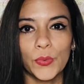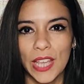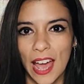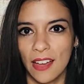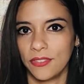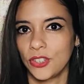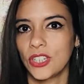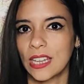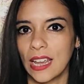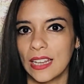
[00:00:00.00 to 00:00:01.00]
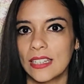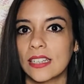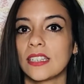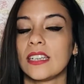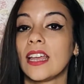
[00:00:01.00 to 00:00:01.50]
we have to say
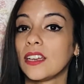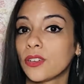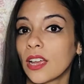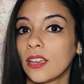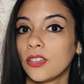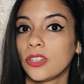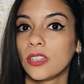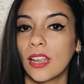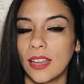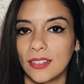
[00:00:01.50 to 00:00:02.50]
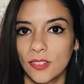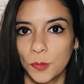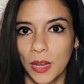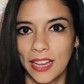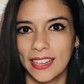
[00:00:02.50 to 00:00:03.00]
that the education in
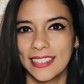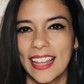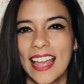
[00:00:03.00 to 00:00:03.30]
Spain